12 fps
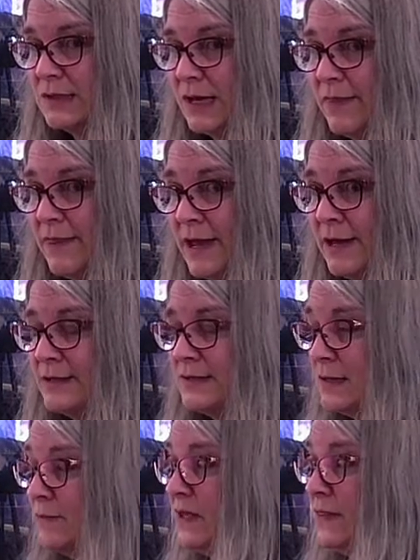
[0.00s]
And that is
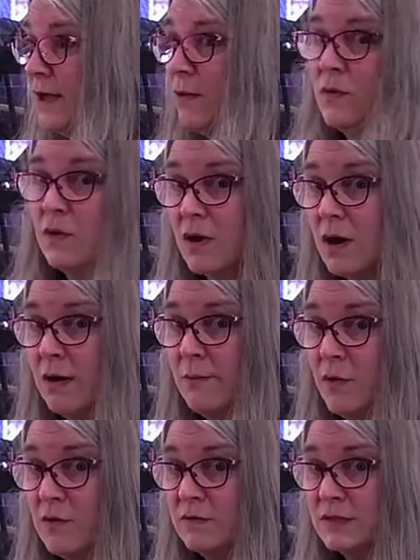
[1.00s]
something that will
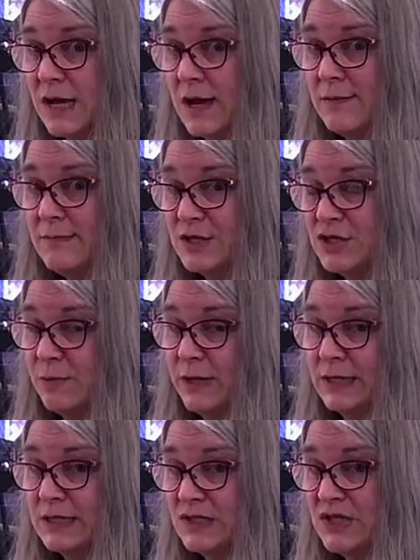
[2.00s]
come over time as you
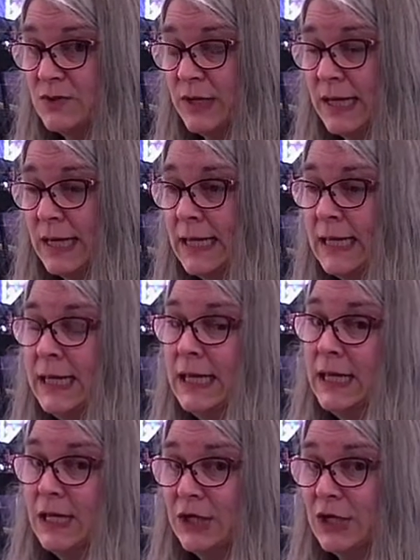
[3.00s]
practice doing it.
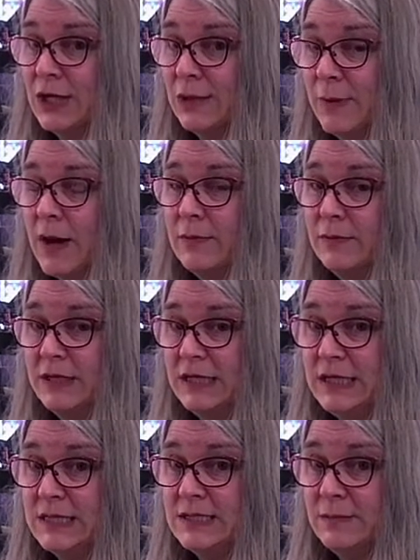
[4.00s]
You're gonna probably
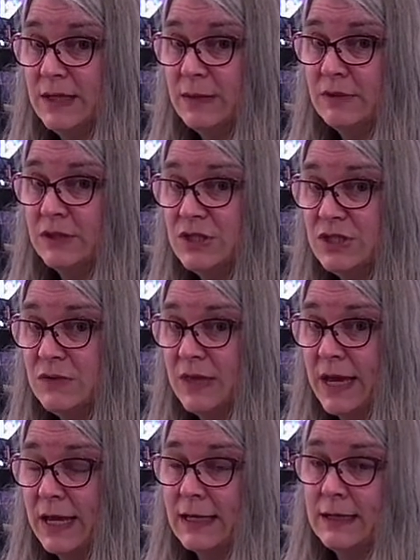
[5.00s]
need to be able to do
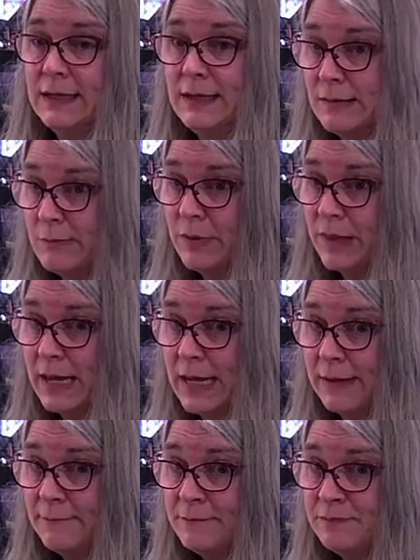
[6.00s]
that in hymn
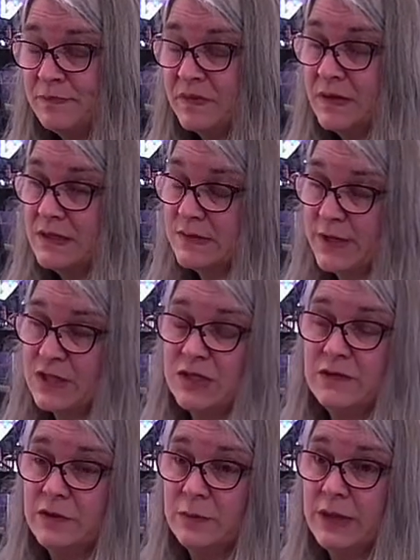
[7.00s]
playing,
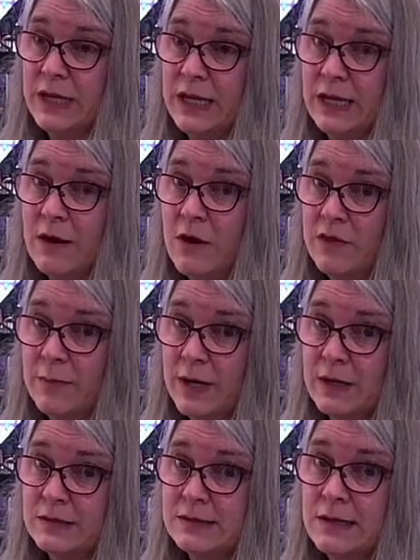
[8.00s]
especially if you're playing all the
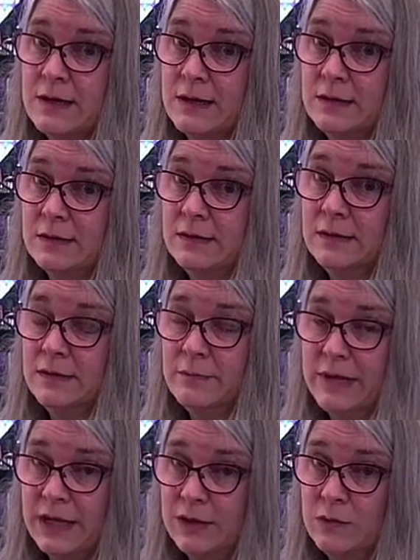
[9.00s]
parts on the
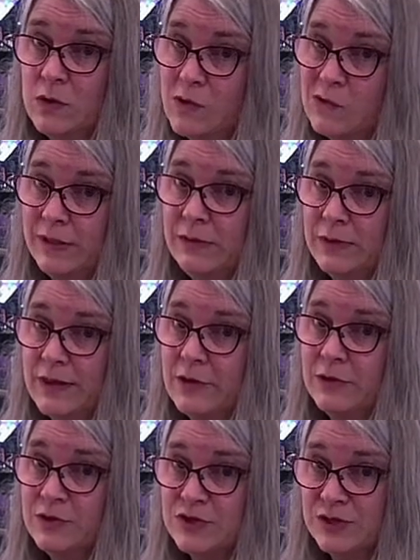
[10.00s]
manual only
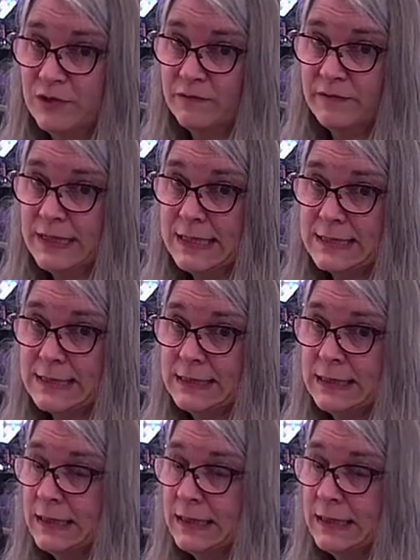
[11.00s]
without using your feet.